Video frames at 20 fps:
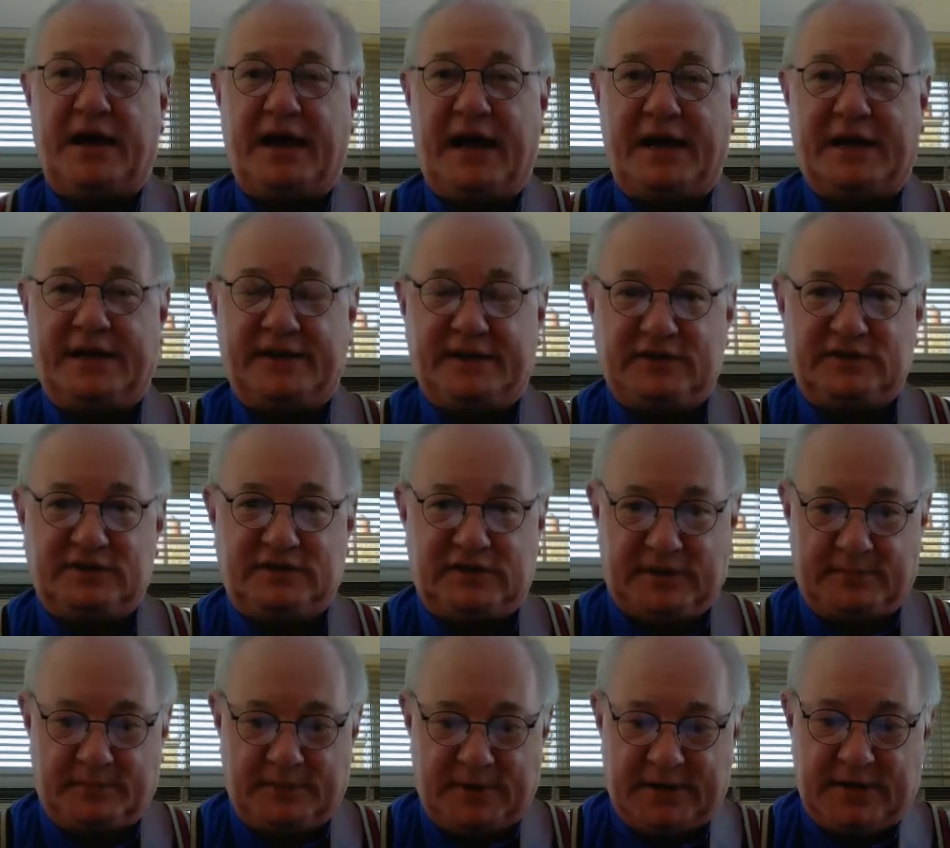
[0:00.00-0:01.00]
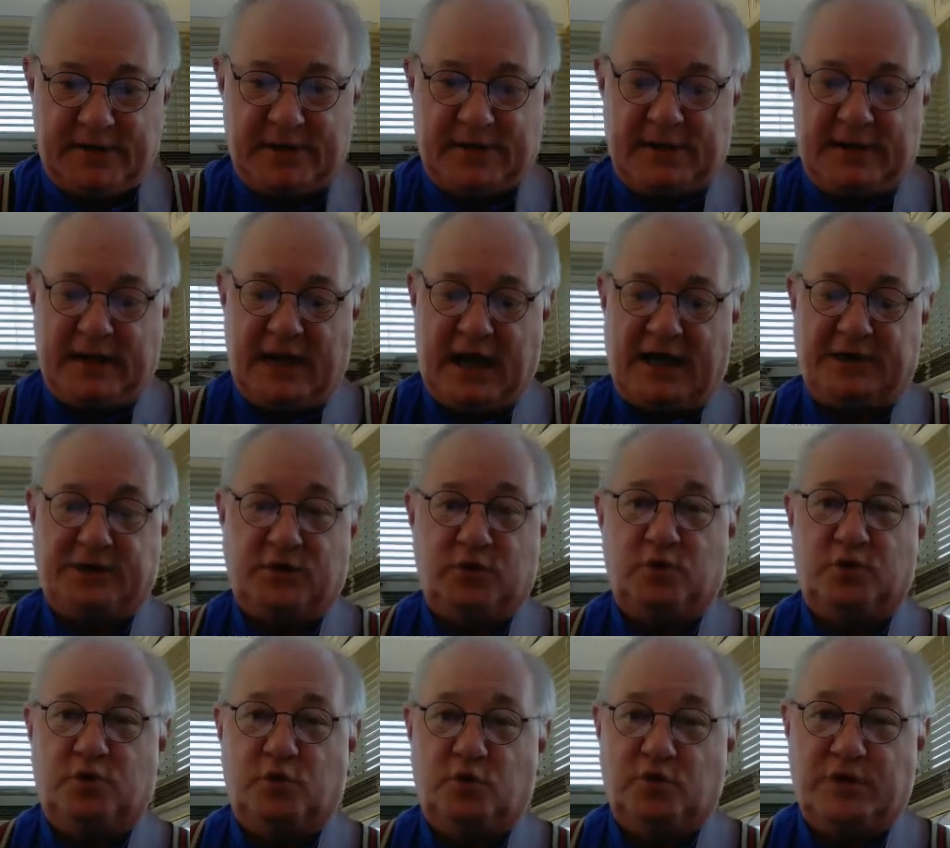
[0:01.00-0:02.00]
an Irish theme. And
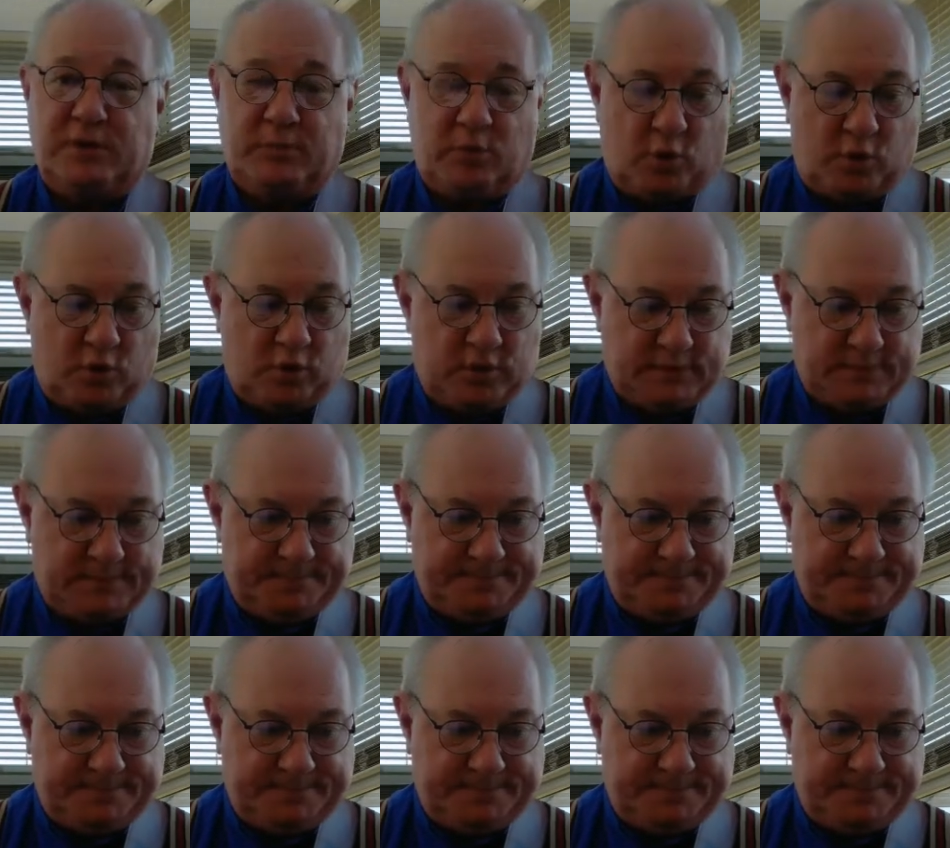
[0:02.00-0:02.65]
you'll know them all.